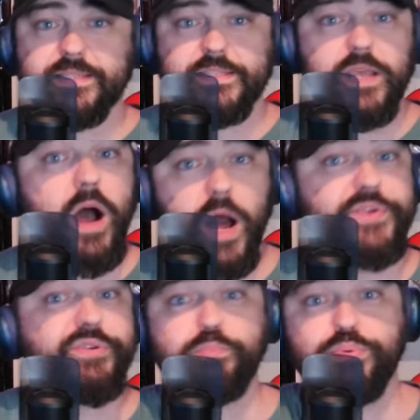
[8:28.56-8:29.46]
is
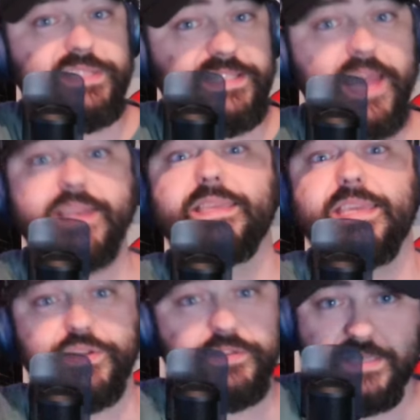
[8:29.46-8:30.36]
100%
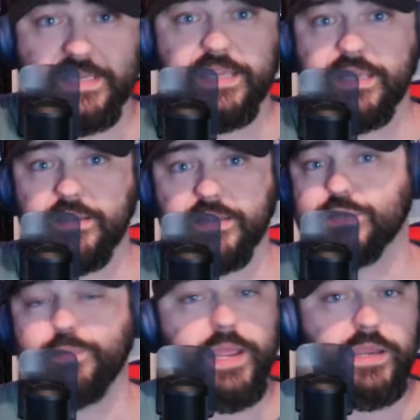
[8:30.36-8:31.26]
guilty,
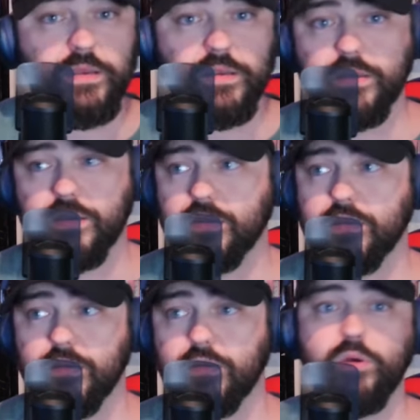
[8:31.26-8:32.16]
despite
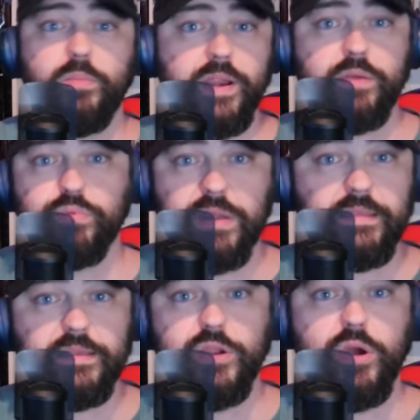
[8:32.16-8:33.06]
nobody
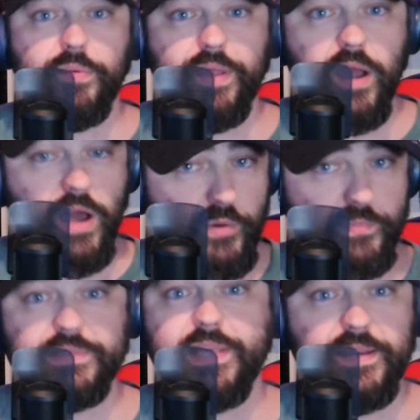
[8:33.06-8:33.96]
really knowing
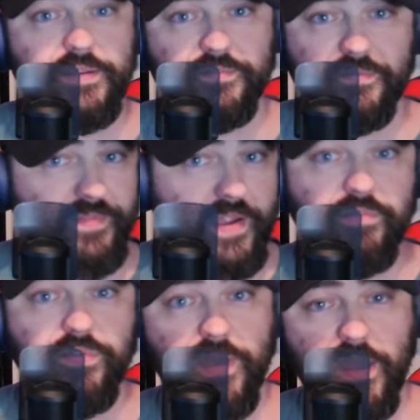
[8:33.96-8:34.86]
100% of
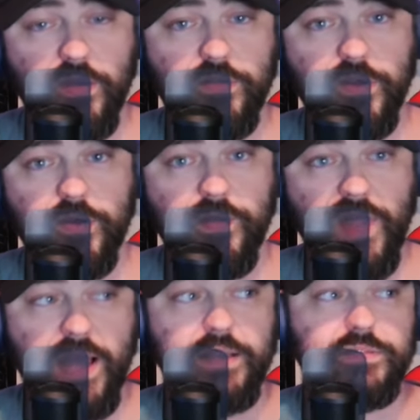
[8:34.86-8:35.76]
everything, although
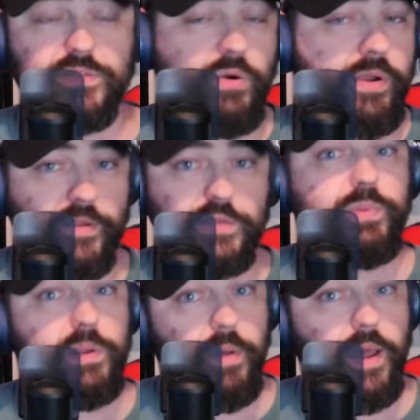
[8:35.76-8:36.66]
that story looks
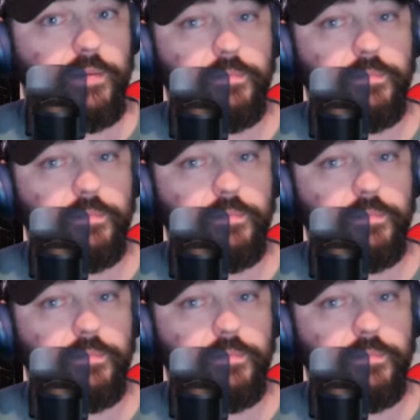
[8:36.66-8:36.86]
pretty bad.